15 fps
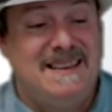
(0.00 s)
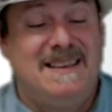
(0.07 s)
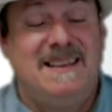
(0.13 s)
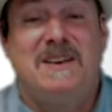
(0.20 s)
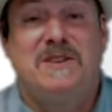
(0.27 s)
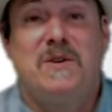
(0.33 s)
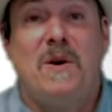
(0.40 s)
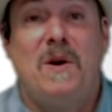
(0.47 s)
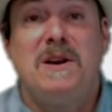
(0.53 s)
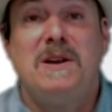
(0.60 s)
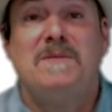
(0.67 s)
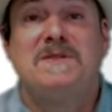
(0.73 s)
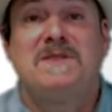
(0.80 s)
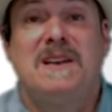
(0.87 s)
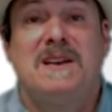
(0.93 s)

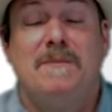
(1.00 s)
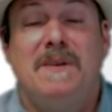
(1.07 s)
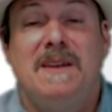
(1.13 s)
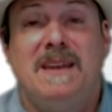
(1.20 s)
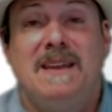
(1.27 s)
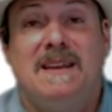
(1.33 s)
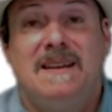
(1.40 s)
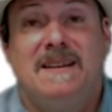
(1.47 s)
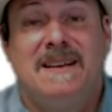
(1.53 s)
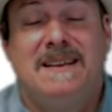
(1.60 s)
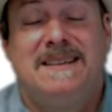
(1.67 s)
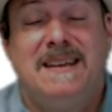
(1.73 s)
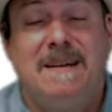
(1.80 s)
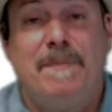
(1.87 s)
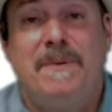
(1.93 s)
electroneum is going to be the
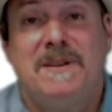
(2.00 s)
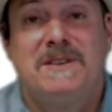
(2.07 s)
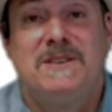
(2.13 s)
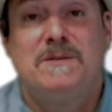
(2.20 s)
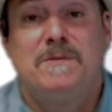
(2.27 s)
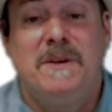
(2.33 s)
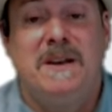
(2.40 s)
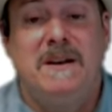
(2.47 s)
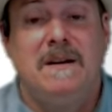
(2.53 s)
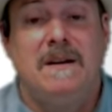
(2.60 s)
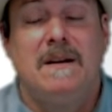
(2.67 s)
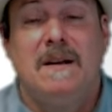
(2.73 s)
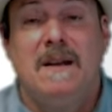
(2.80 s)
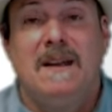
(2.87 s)
tip of the spear.